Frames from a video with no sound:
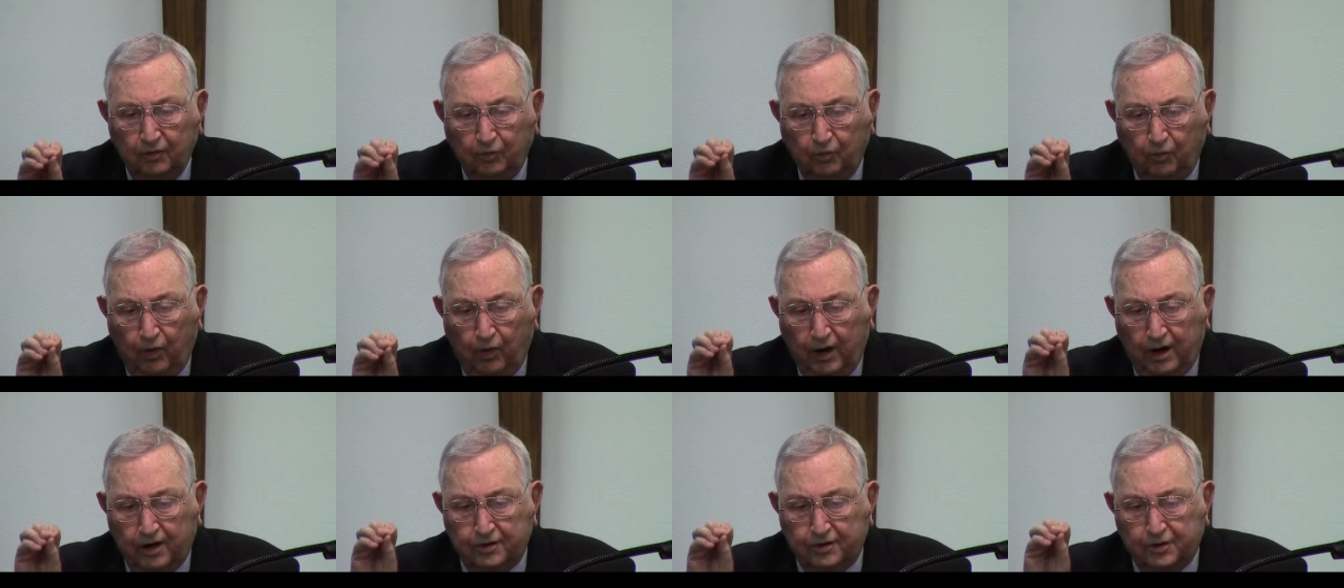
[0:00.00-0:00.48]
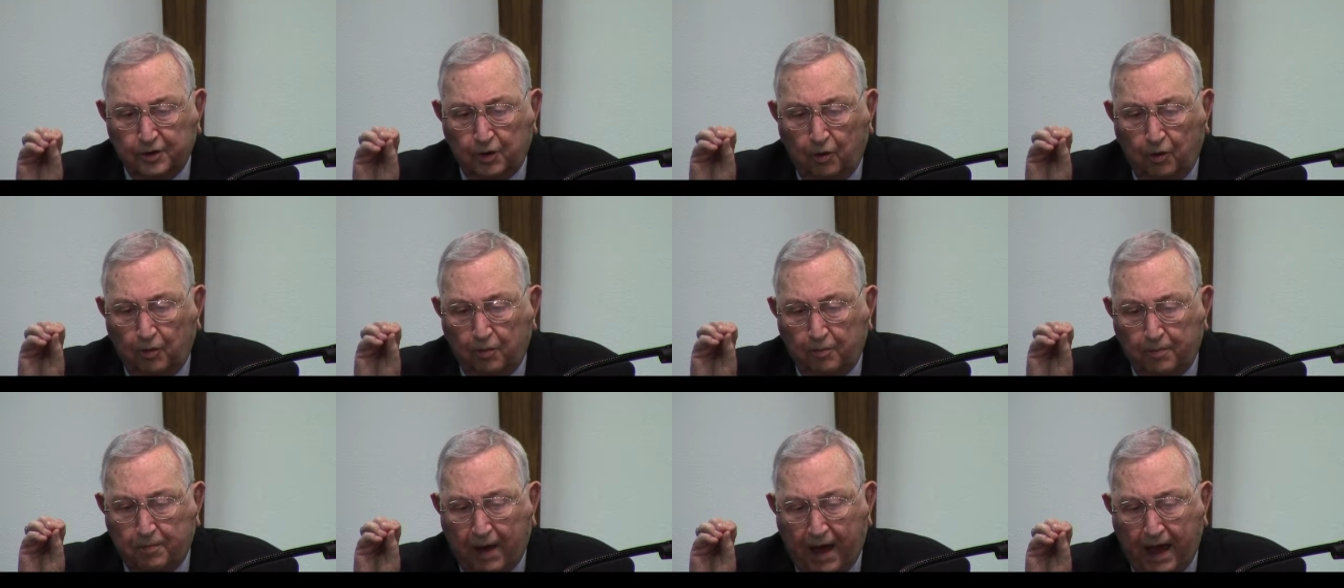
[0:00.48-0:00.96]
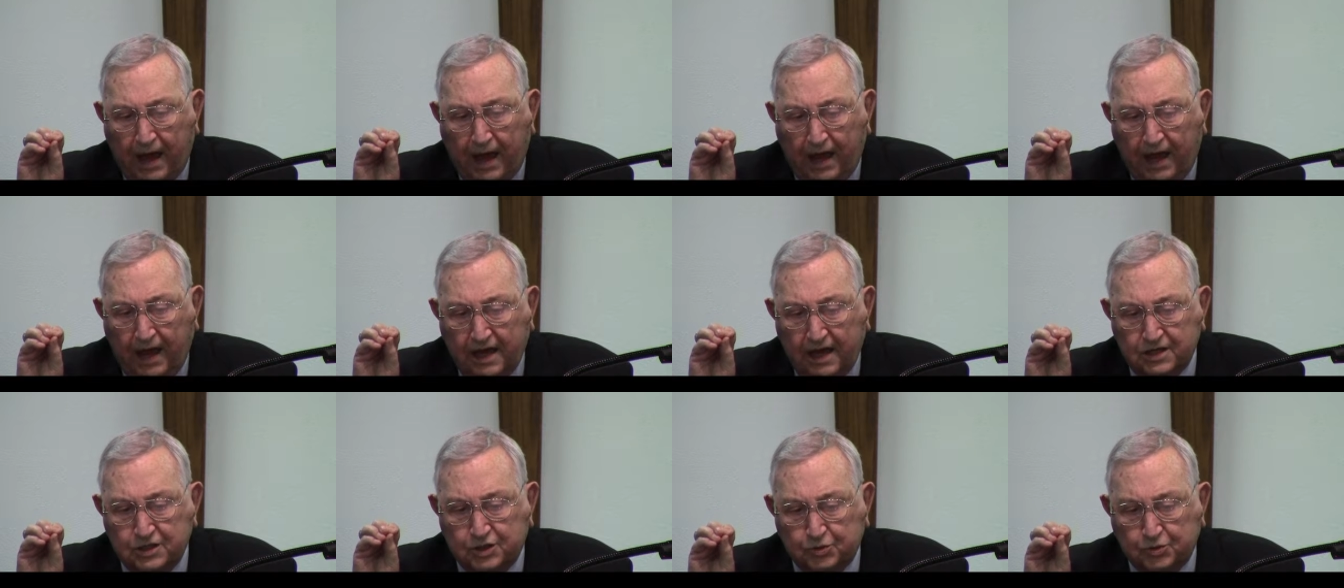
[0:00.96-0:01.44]
We're to obey
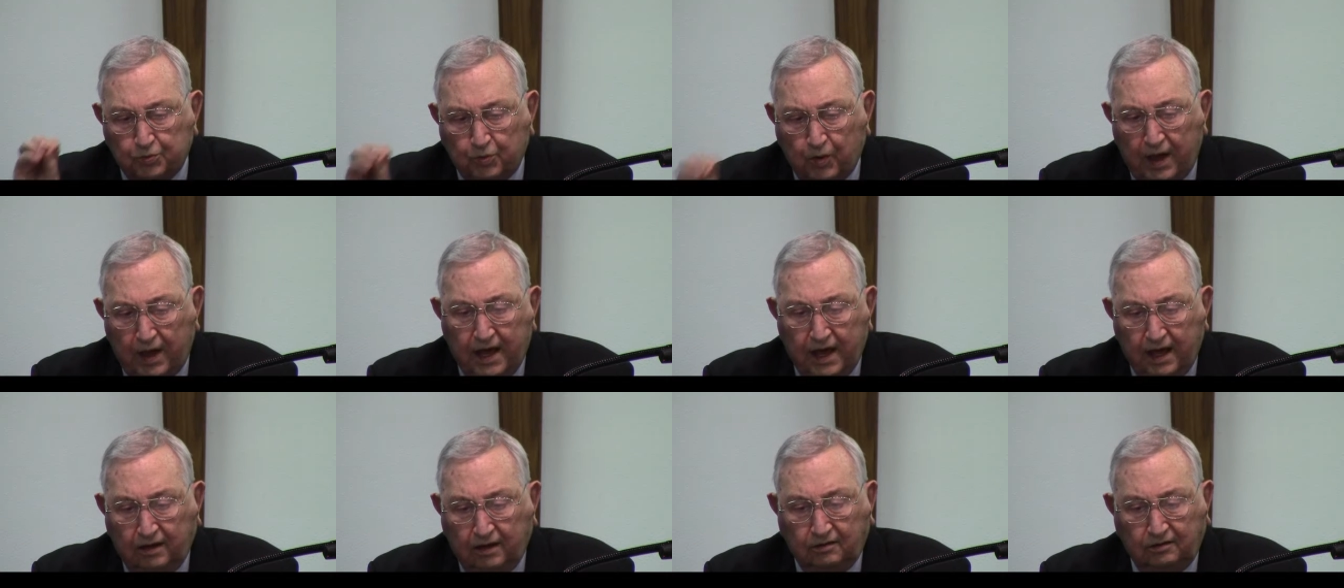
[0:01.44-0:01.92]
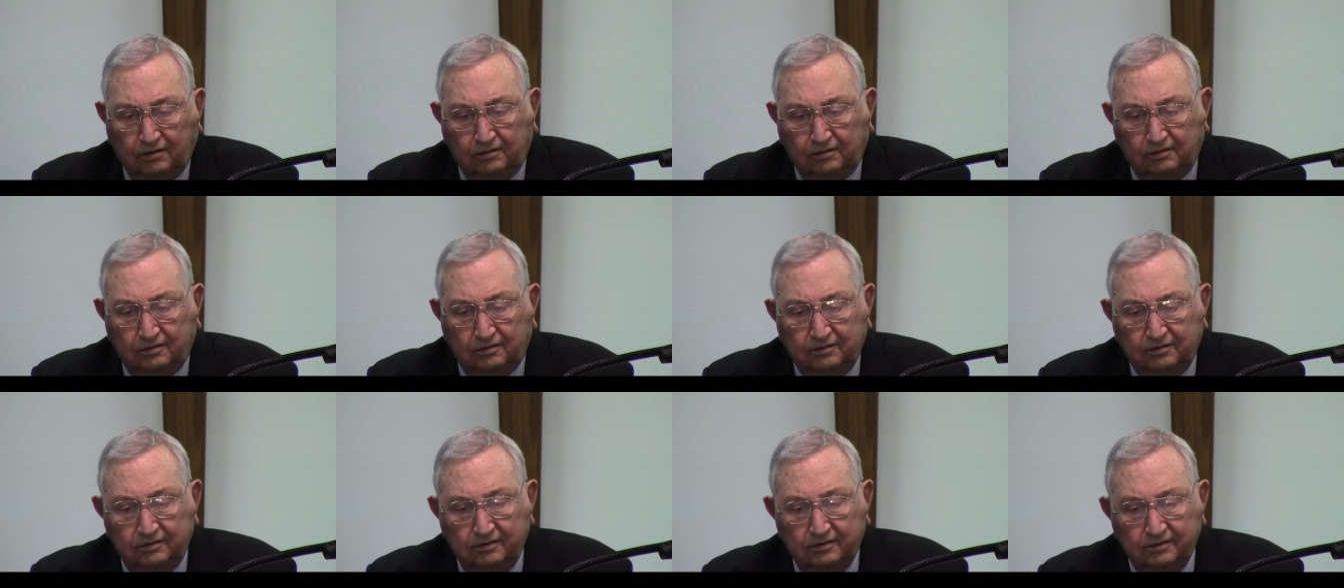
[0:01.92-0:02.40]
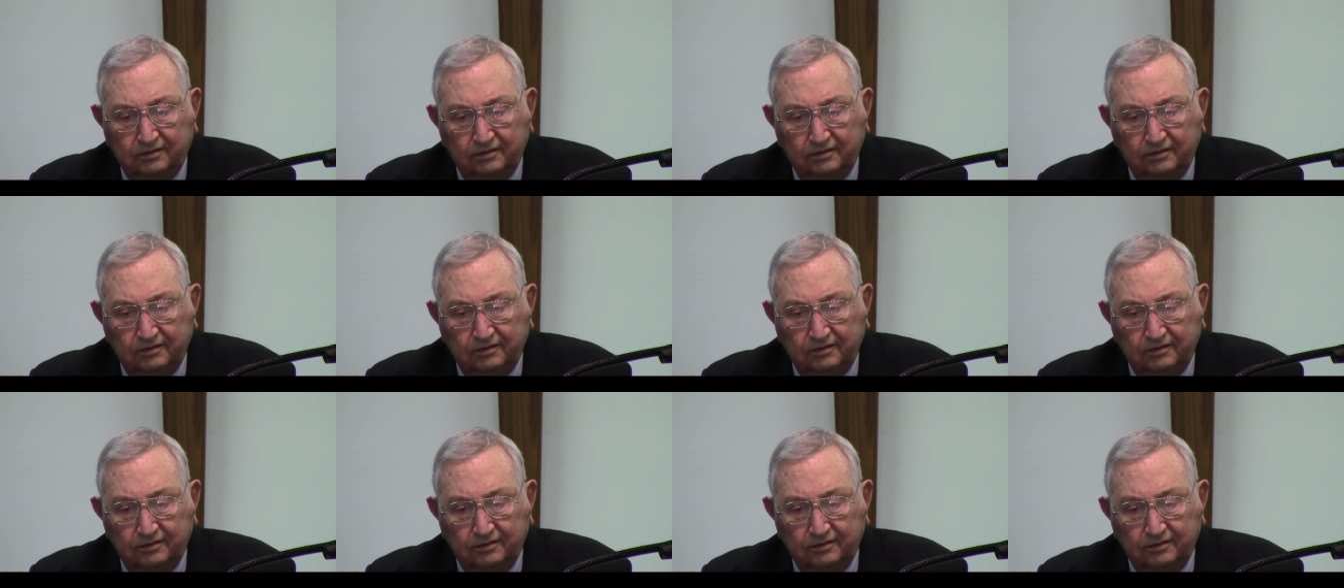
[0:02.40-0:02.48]
His will.